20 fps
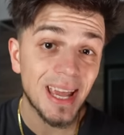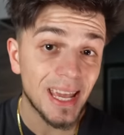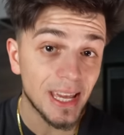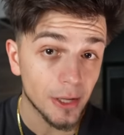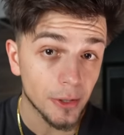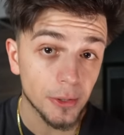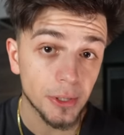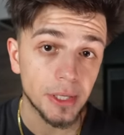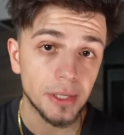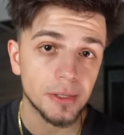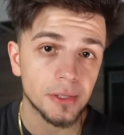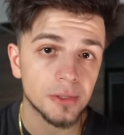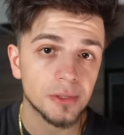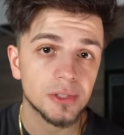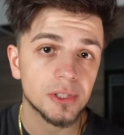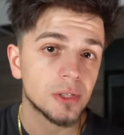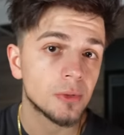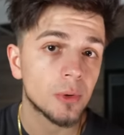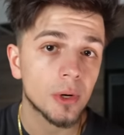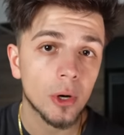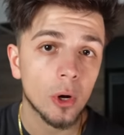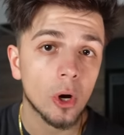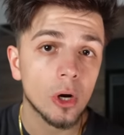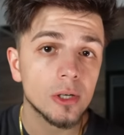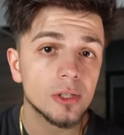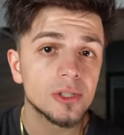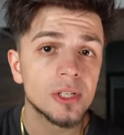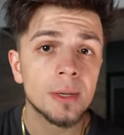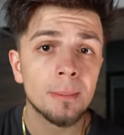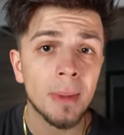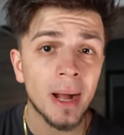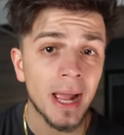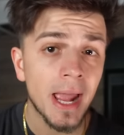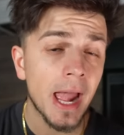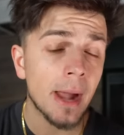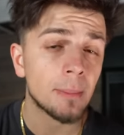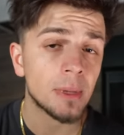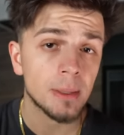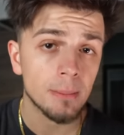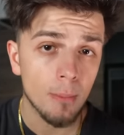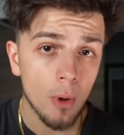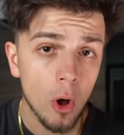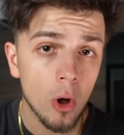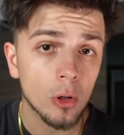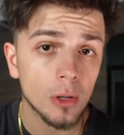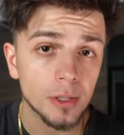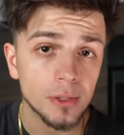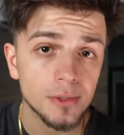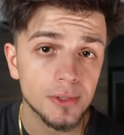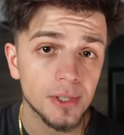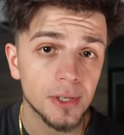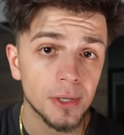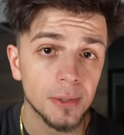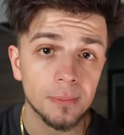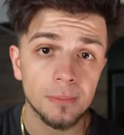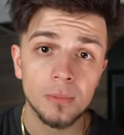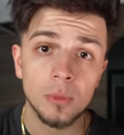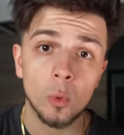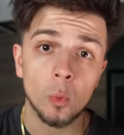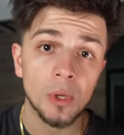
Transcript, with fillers: aliens in regards to the Miami Mall incident.